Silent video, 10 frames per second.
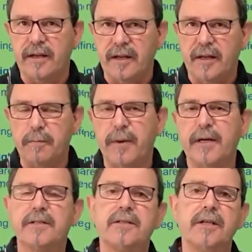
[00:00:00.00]

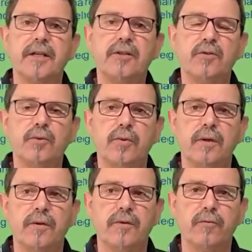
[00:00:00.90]
impact into
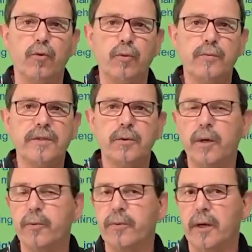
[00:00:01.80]
the rooms
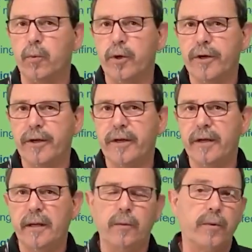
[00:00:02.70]
where we are working,
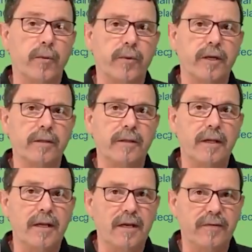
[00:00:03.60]
where we are
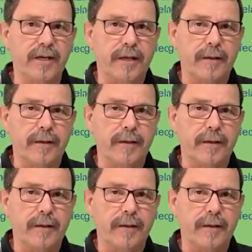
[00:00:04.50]
living.